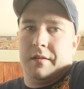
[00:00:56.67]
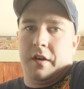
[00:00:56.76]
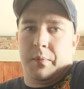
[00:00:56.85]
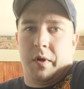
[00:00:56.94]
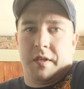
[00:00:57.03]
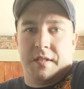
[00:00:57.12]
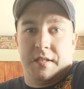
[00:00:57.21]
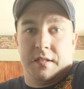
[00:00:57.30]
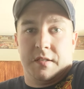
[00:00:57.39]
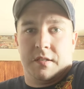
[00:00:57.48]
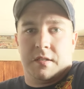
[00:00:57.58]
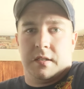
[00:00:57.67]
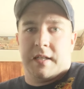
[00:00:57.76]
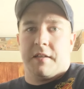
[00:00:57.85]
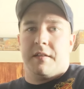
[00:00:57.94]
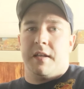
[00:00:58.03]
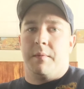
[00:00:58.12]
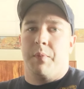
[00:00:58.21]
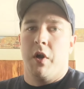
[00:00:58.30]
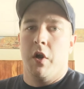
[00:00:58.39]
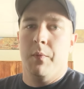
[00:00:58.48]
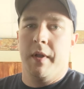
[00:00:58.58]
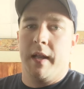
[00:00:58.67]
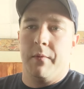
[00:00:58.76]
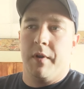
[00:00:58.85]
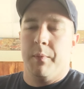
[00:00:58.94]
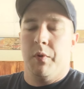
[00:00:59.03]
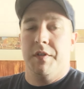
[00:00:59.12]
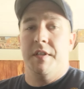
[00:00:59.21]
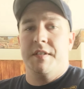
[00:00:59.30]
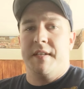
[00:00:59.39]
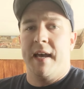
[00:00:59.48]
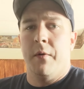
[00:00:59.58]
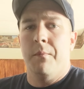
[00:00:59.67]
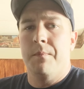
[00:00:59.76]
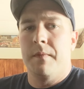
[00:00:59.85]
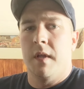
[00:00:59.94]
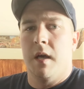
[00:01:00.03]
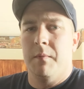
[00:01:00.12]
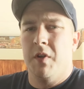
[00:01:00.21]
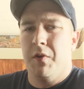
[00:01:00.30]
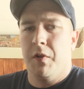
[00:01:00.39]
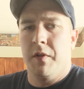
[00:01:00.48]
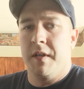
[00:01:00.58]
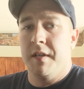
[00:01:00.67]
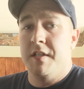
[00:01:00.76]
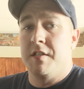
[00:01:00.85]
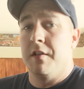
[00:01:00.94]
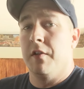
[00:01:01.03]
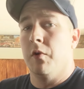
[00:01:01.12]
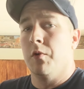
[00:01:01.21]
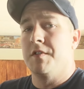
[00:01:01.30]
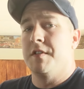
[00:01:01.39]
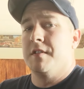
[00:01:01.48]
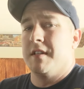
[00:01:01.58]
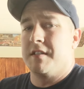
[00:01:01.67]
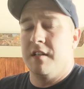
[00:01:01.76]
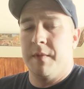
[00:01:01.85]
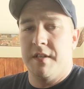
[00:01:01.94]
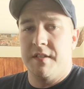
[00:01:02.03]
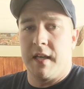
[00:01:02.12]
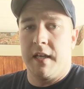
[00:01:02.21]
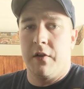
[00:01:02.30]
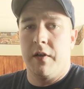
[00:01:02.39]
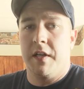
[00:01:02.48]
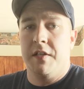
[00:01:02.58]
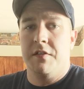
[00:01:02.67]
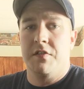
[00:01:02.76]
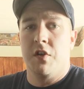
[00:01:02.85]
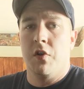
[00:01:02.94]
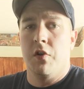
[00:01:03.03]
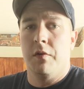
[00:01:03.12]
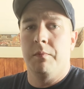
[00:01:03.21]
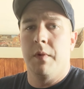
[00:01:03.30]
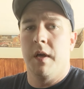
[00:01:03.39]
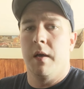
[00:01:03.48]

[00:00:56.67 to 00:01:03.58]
thought process is just to let the thing burn, but I'd want to put this out. Don't know the condition of the horses. That's going to be a secondary concern.